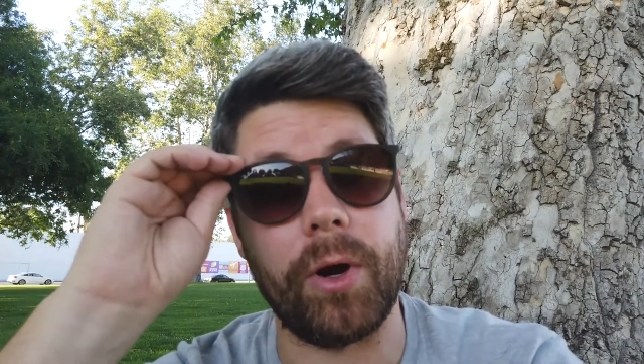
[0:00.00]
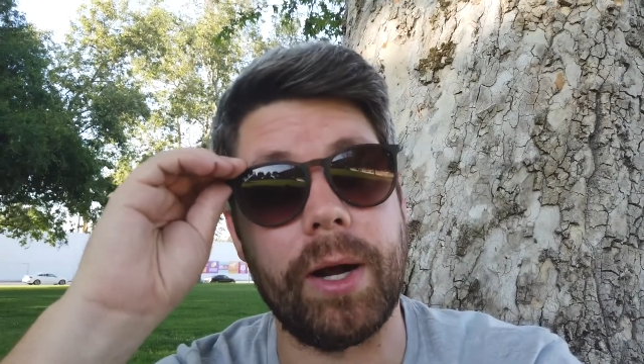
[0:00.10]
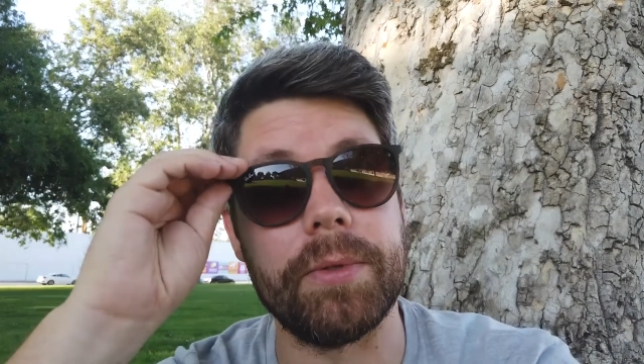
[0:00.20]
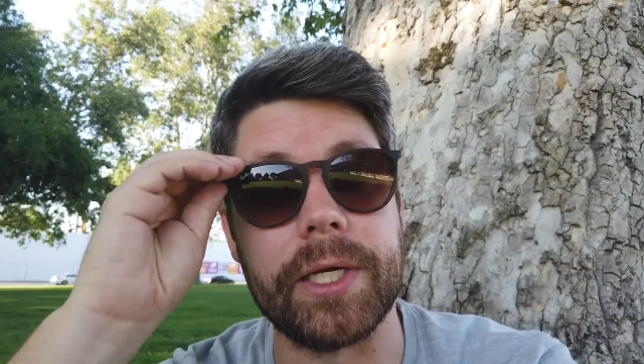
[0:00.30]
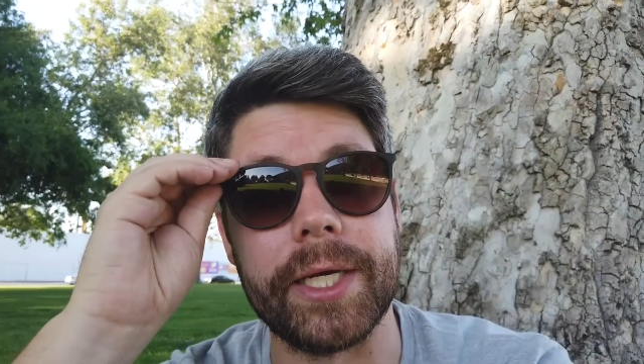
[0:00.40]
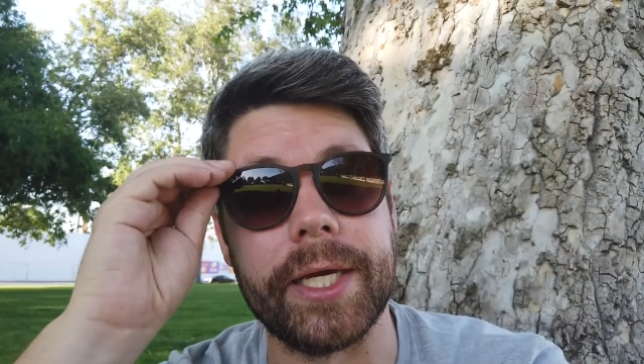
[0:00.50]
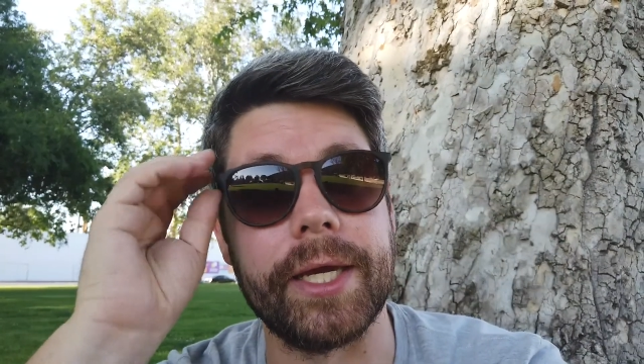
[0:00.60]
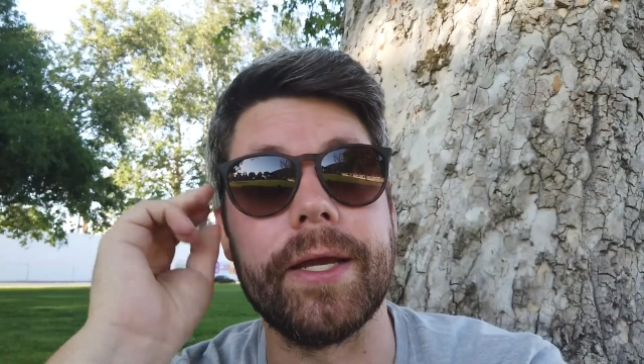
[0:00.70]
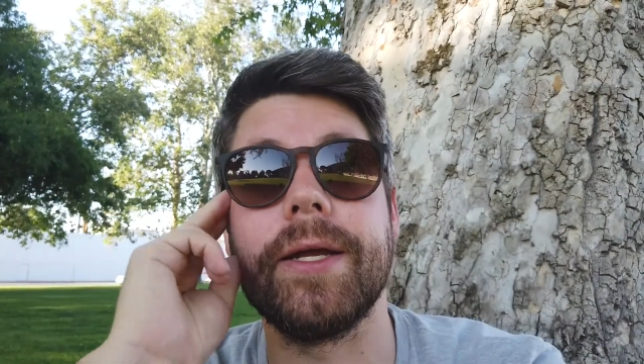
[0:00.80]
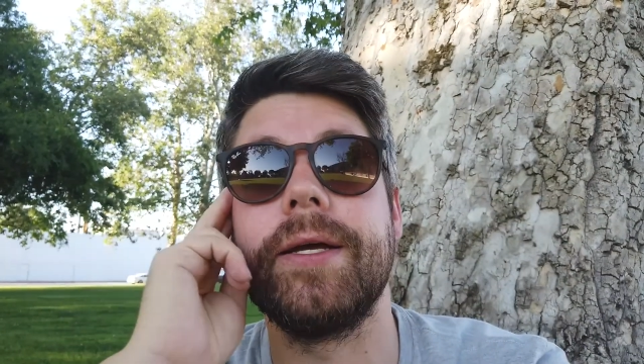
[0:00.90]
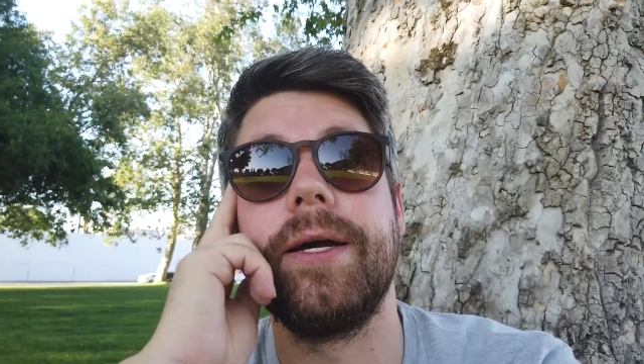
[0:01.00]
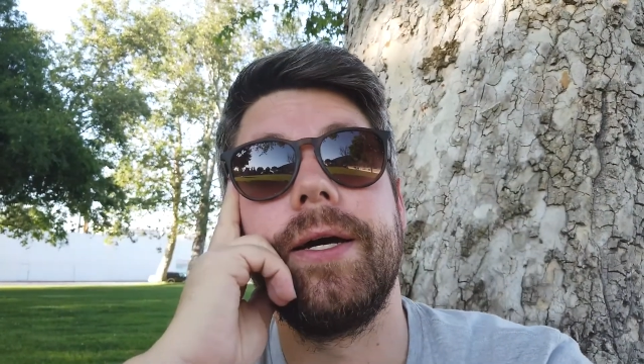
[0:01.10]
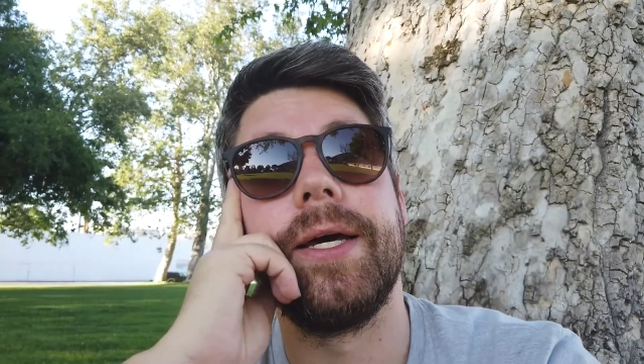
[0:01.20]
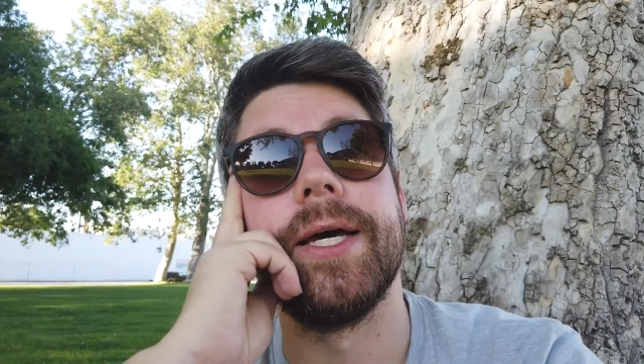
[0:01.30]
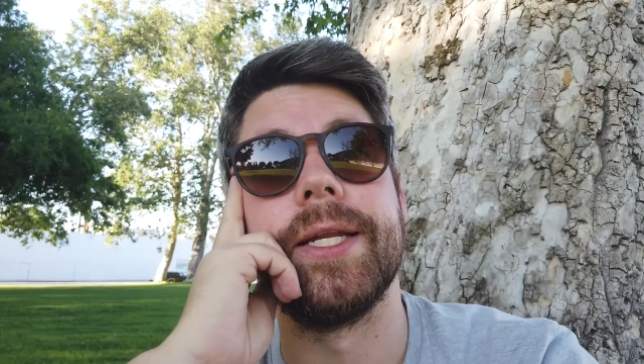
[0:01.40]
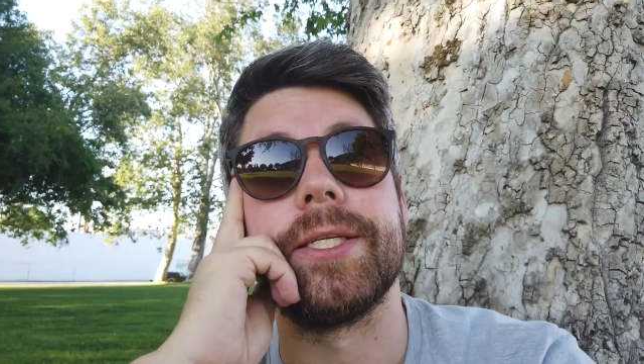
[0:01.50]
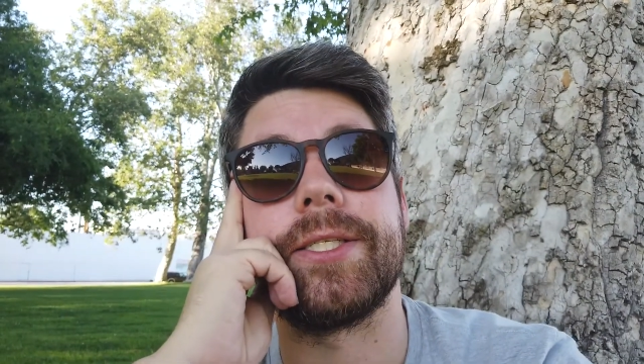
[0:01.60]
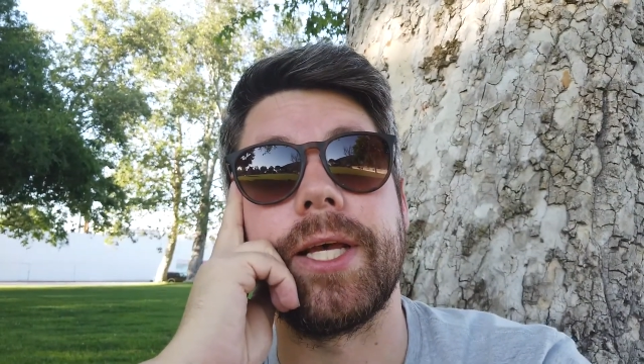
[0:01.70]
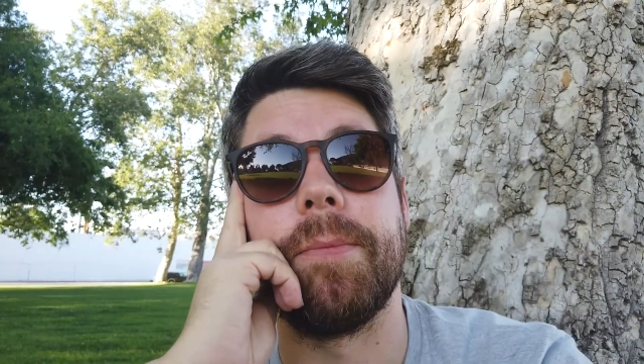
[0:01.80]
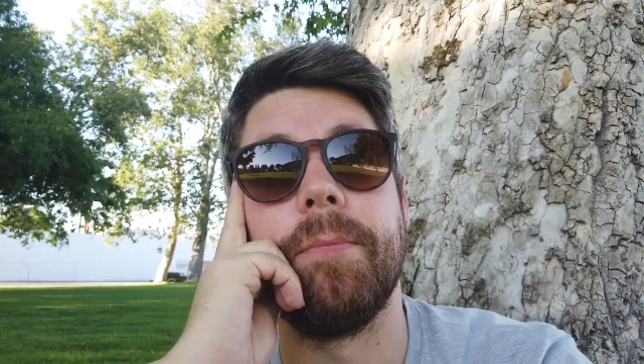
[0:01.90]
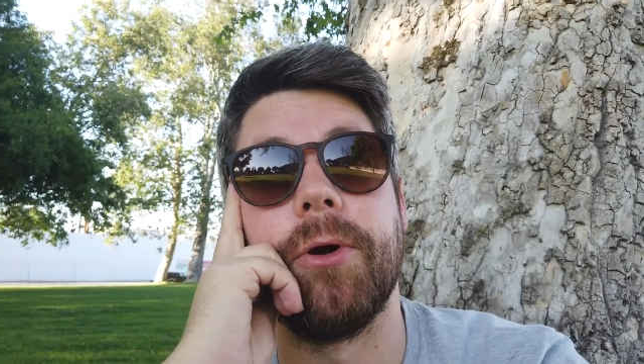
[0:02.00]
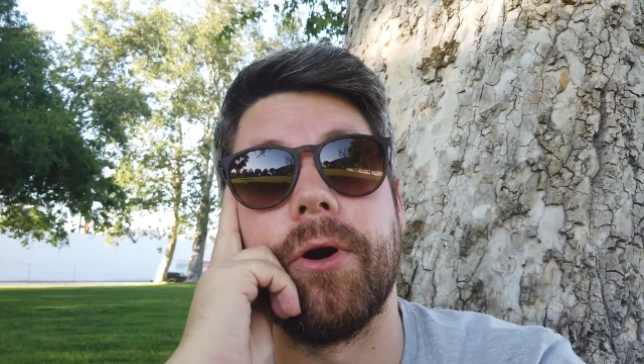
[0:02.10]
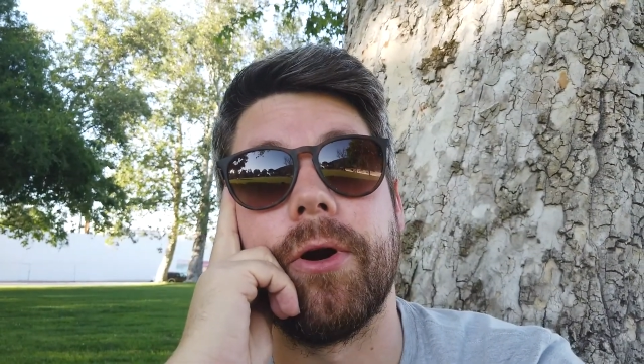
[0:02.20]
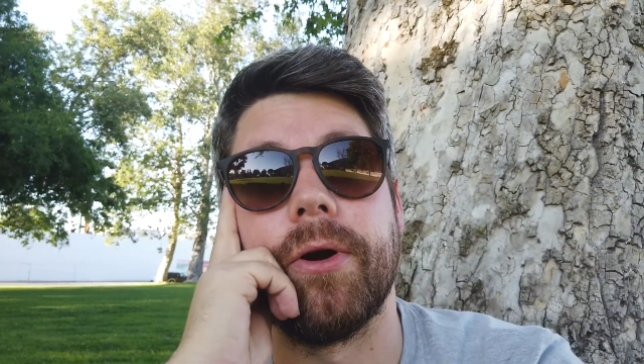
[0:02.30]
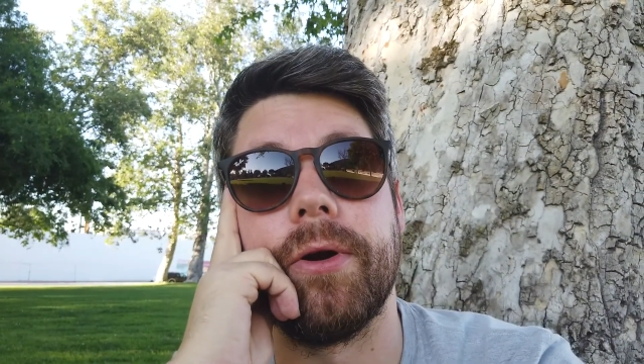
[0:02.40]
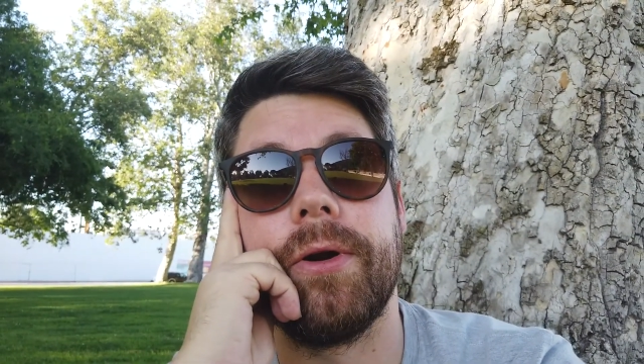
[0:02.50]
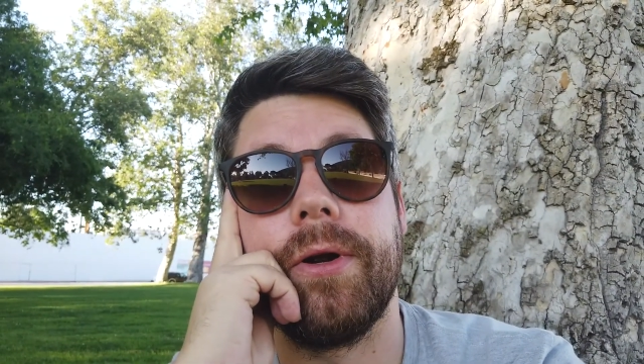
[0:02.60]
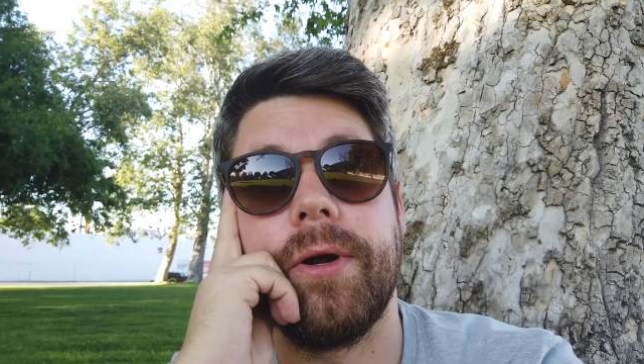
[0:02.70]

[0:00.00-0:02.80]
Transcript: probably in December